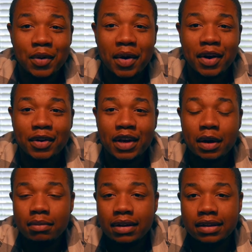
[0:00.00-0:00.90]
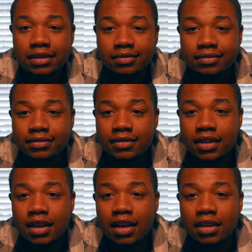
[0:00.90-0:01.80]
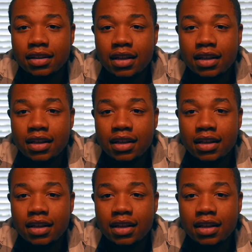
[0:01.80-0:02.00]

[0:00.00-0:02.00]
a while now, but yeah,